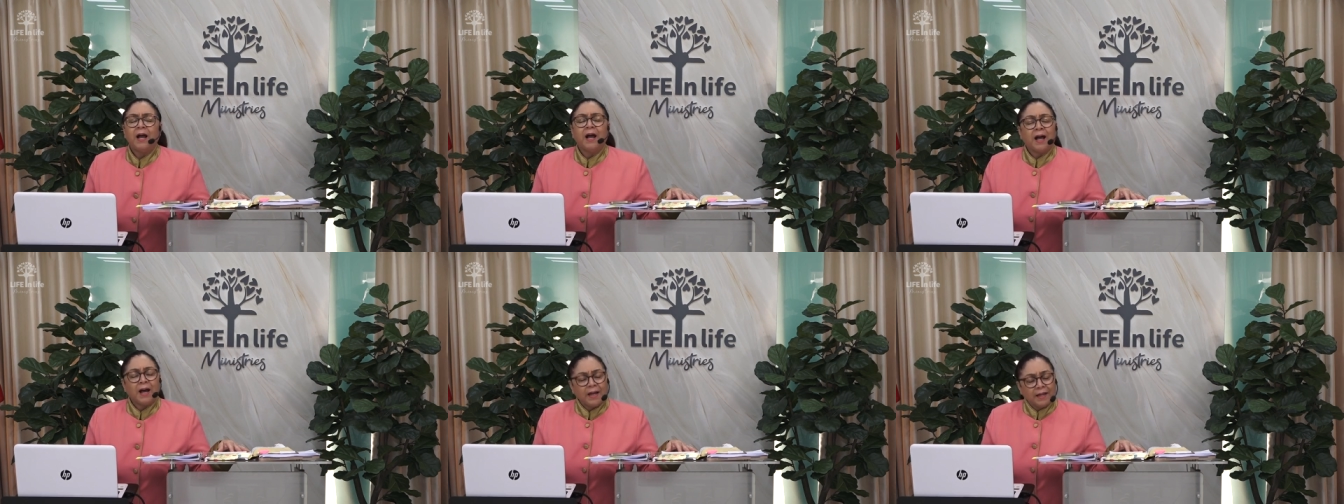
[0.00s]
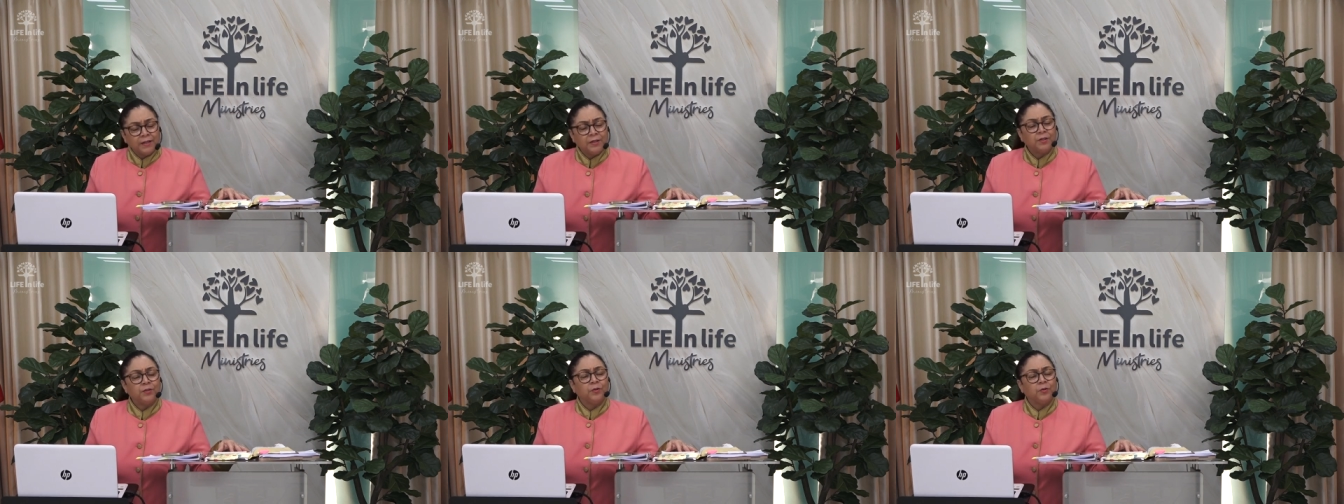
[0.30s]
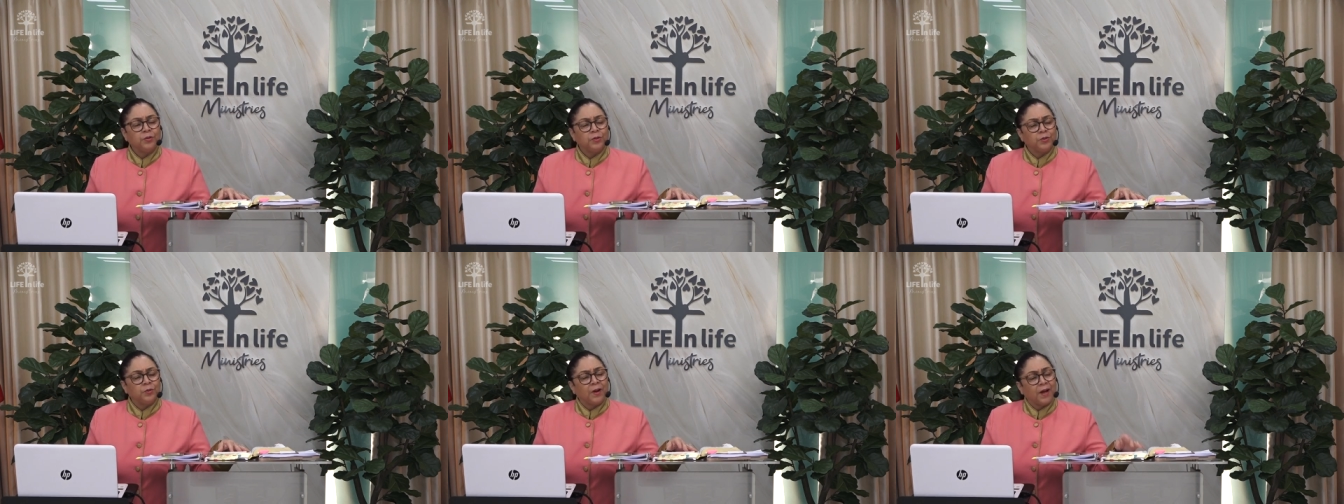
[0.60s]
And
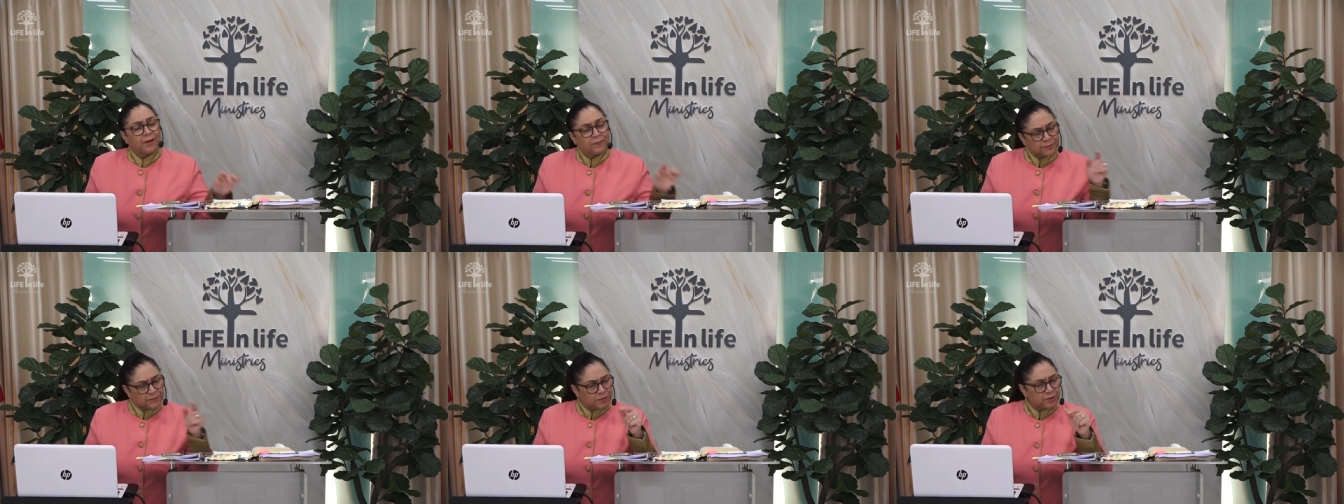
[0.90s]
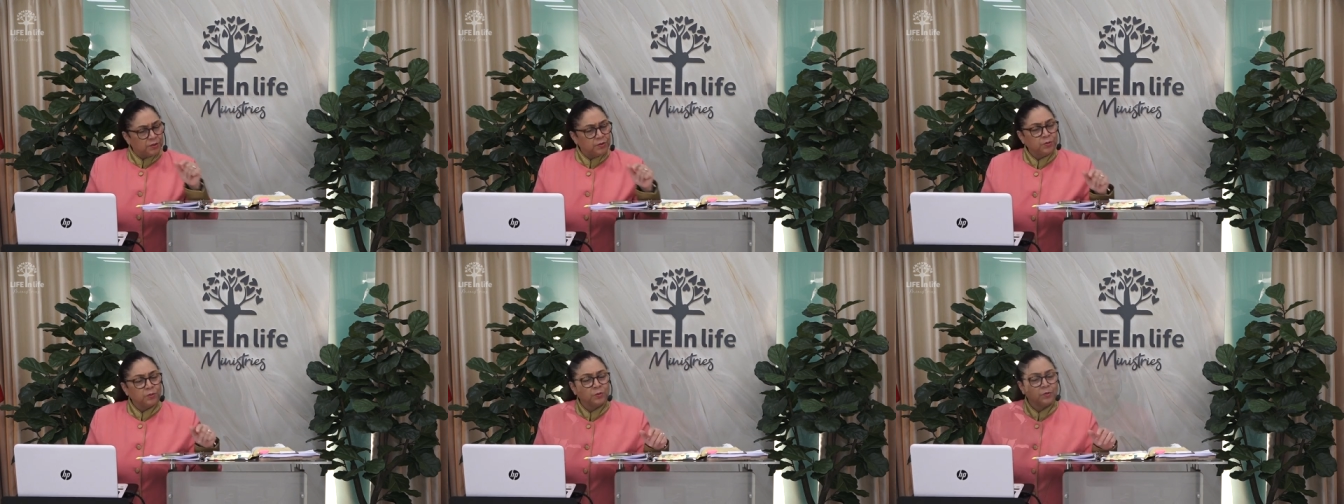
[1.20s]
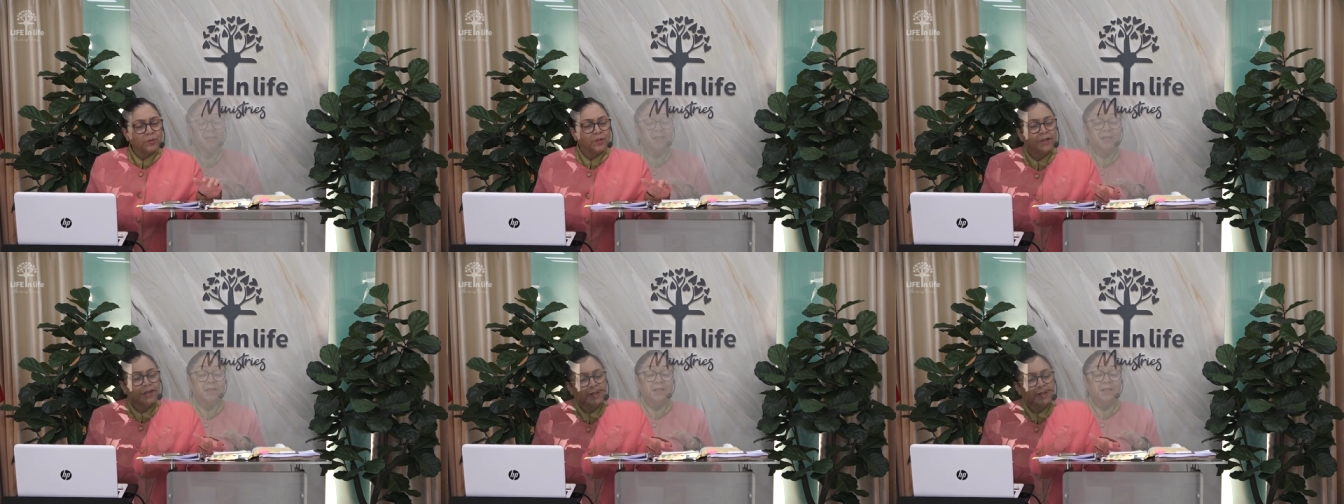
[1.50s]
you have to know